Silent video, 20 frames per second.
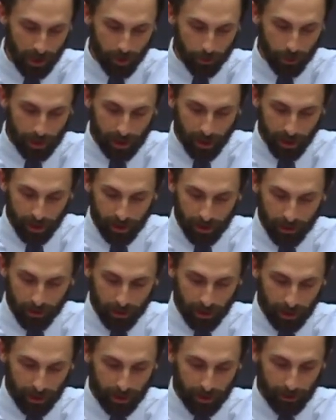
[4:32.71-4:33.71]

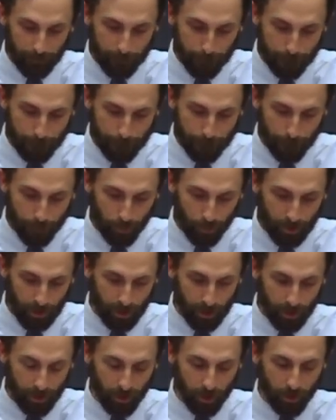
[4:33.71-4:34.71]
Because
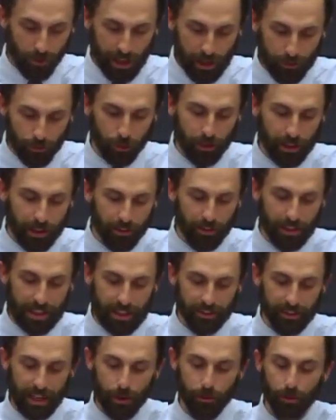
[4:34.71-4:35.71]
thankfulness
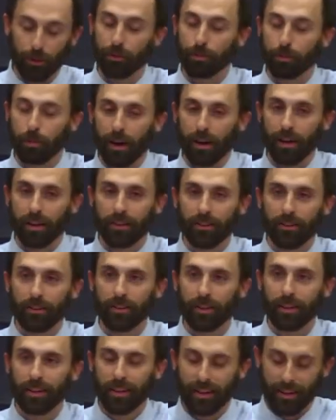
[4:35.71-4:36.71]
is a
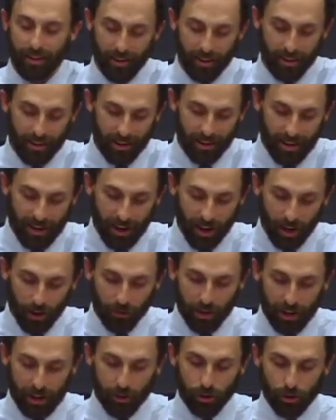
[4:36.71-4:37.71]
response
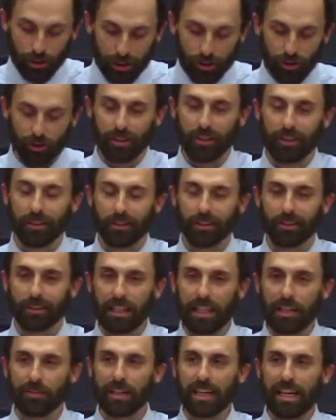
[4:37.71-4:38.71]
of a Christian
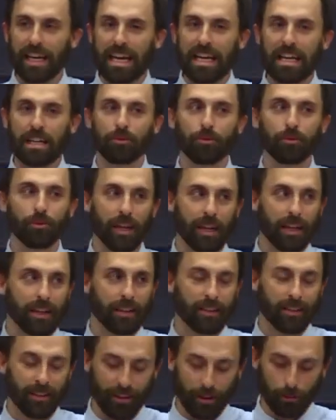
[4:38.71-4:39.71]
living in
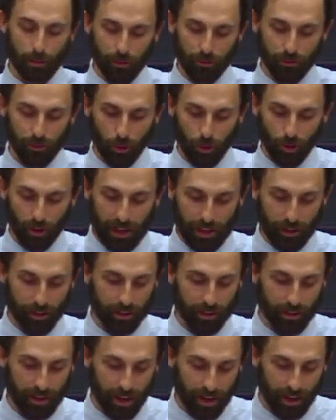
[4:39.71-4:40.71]
faith before a
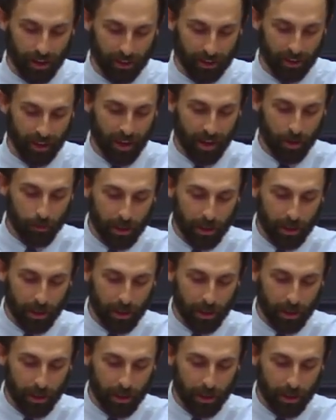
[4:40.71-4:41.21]
good God.